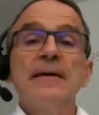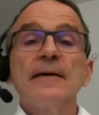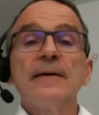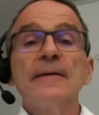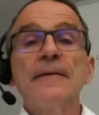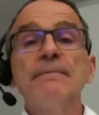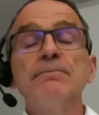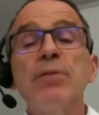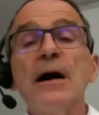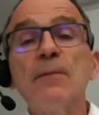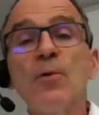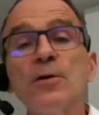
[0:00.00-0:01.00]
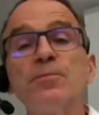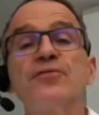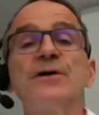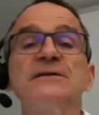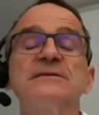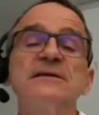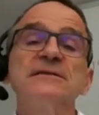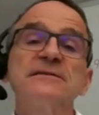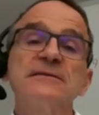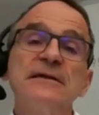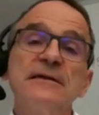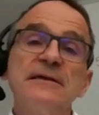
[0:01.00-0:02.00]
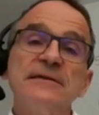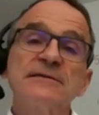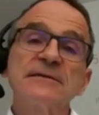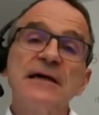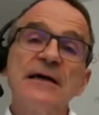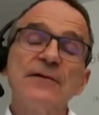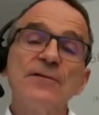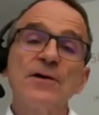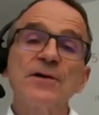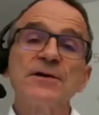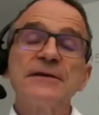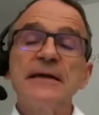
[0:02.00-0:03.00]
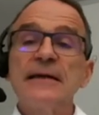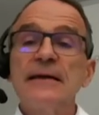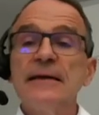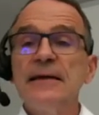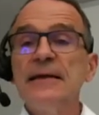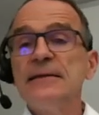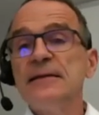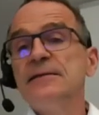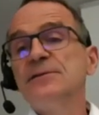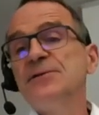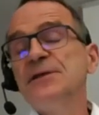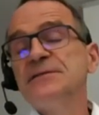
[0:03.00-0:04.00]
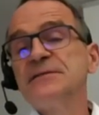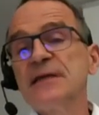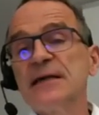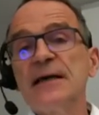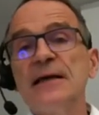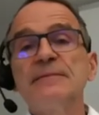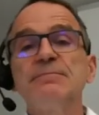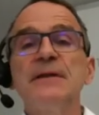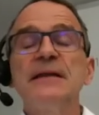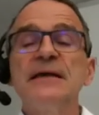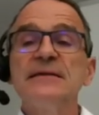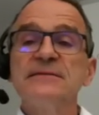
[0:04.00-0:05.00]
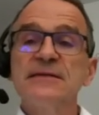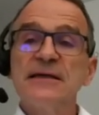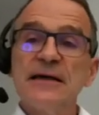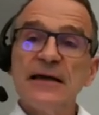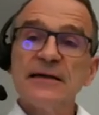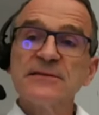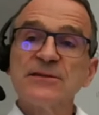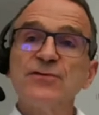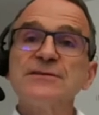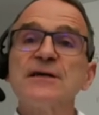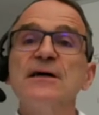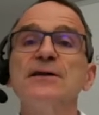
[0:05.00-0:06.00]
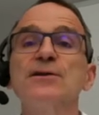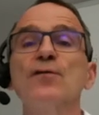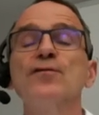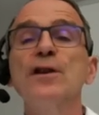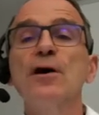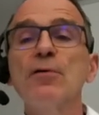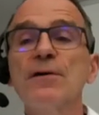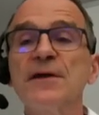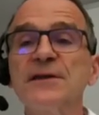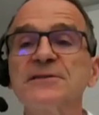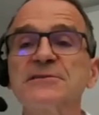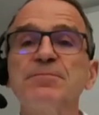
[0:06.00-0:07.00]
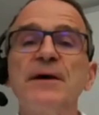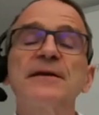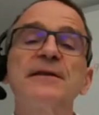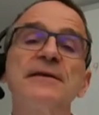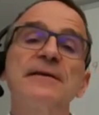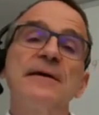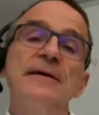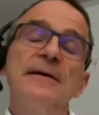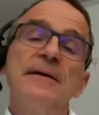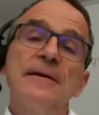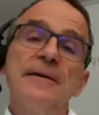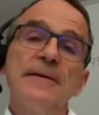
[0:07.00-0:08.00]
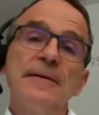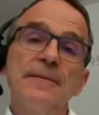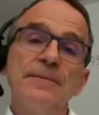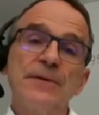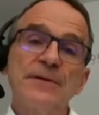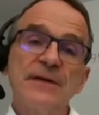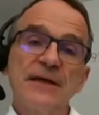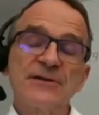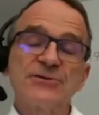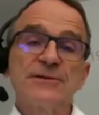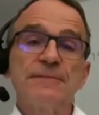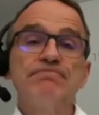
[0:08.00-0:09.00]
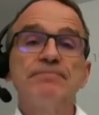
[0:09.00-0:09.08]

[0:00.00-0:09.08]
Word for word: Um, palm oil prices skyrocketing in Indonesia and Malaysia as a result of lower than expected uh, production.